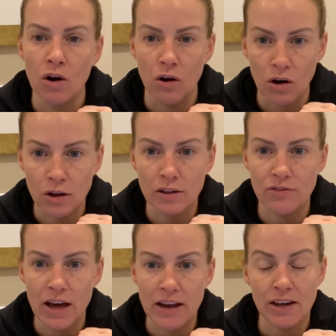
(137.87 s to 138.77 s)
all of
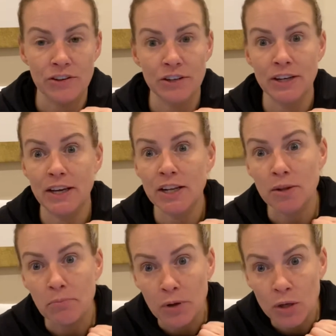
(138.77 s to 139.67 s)
that, how they're going to get in
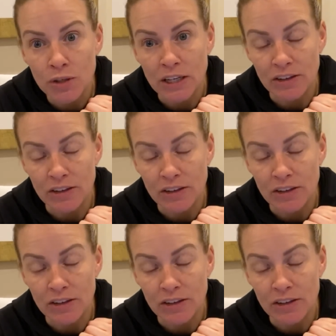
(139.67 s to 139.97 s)
the building,